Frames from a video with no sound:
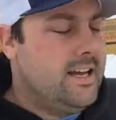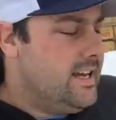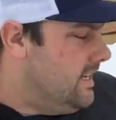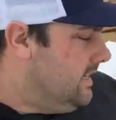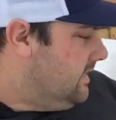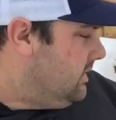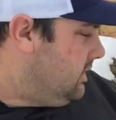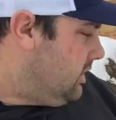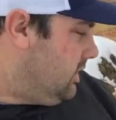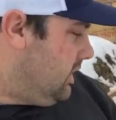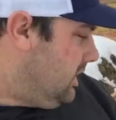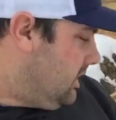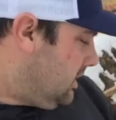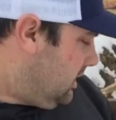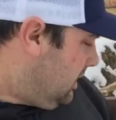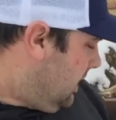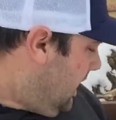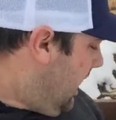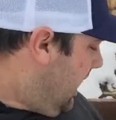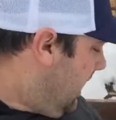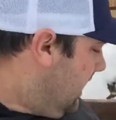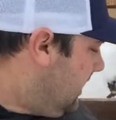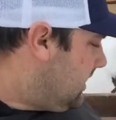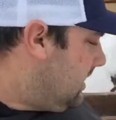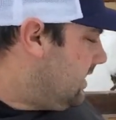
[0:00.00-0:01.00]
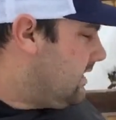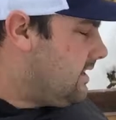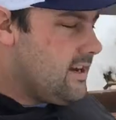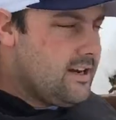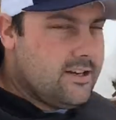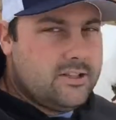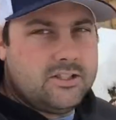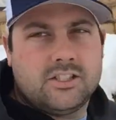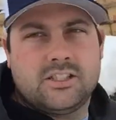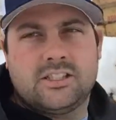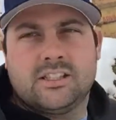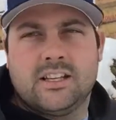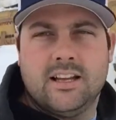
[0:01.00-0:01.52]
It's just,
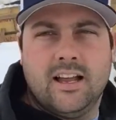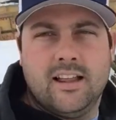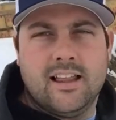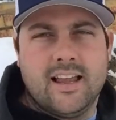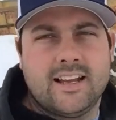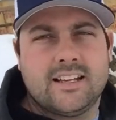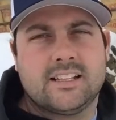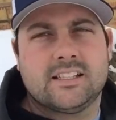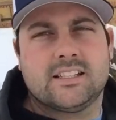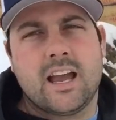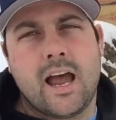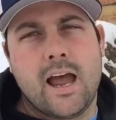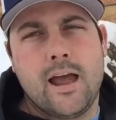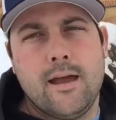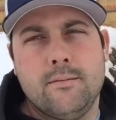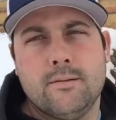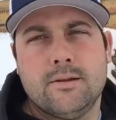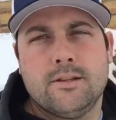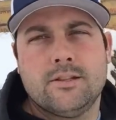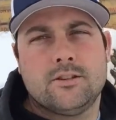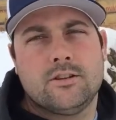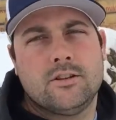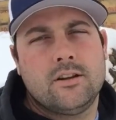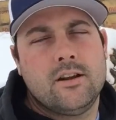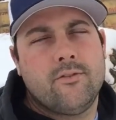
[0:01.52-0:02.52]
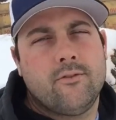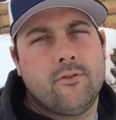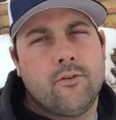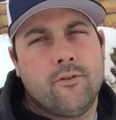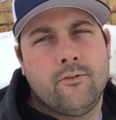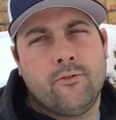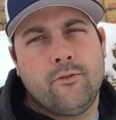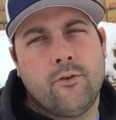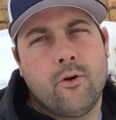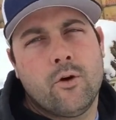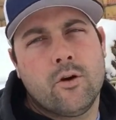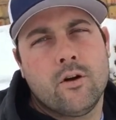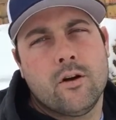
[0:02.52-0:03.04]
there's like Simons are different
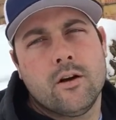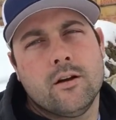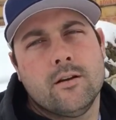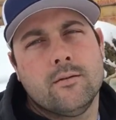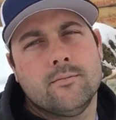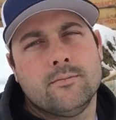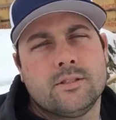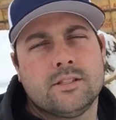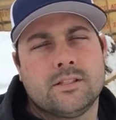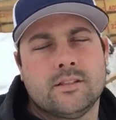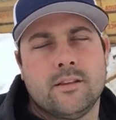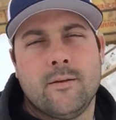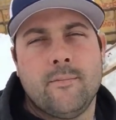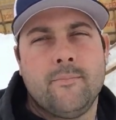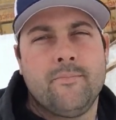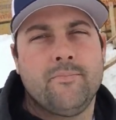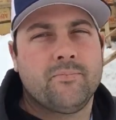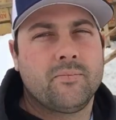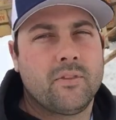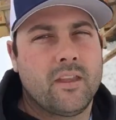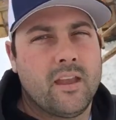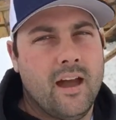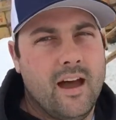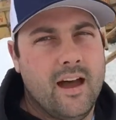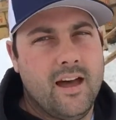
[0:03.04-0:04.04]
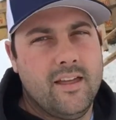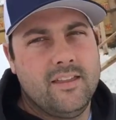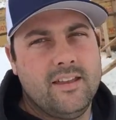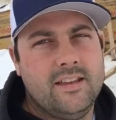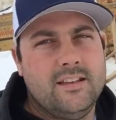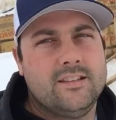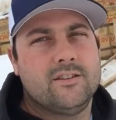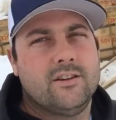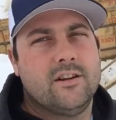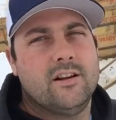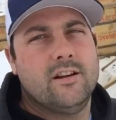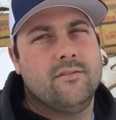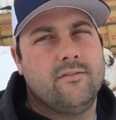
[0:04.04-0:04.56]
forms.
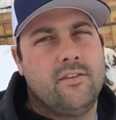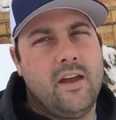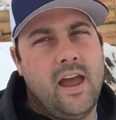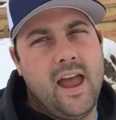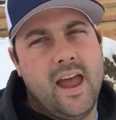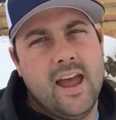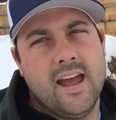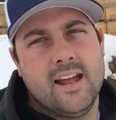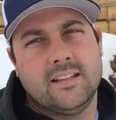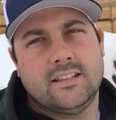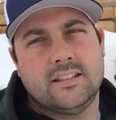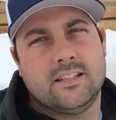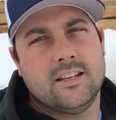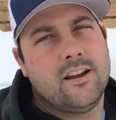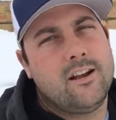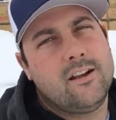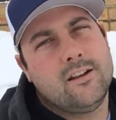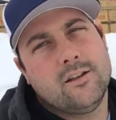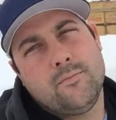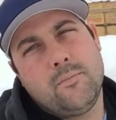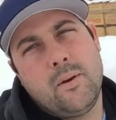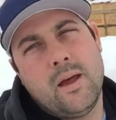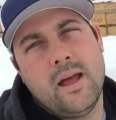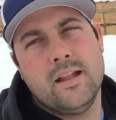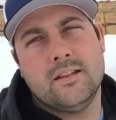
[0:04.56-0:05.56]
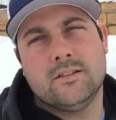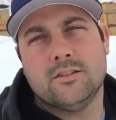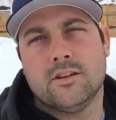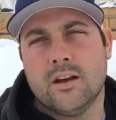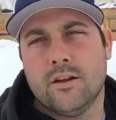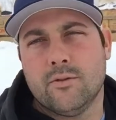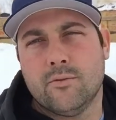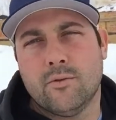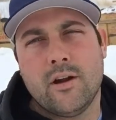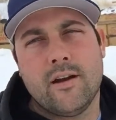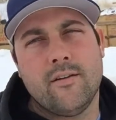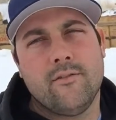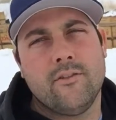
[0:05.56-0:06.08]
These are advanced. It all depends
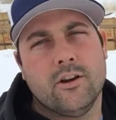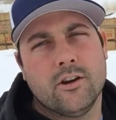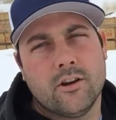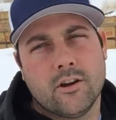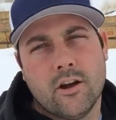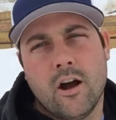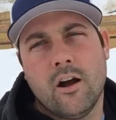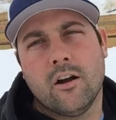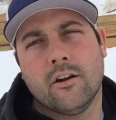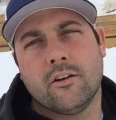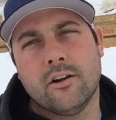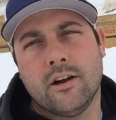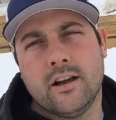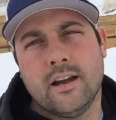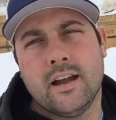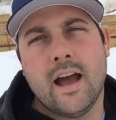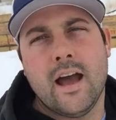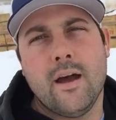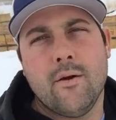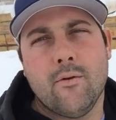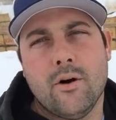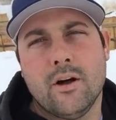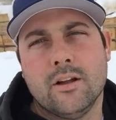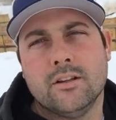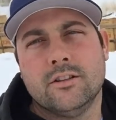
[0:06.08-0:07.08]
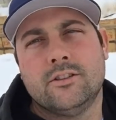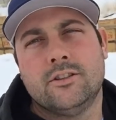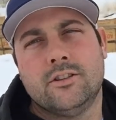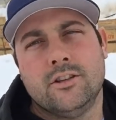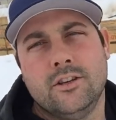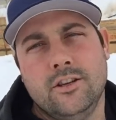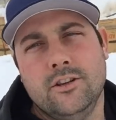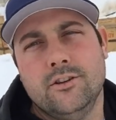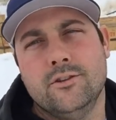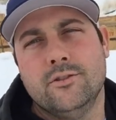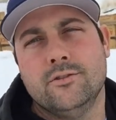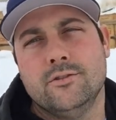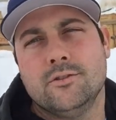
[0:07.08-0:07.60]
on whatever your concrete guy wants to
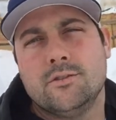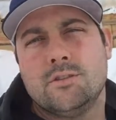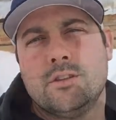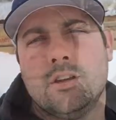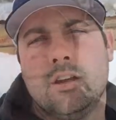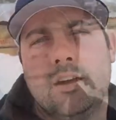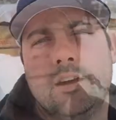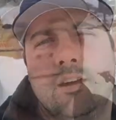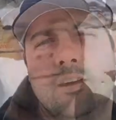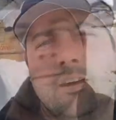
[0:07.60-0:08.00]
use.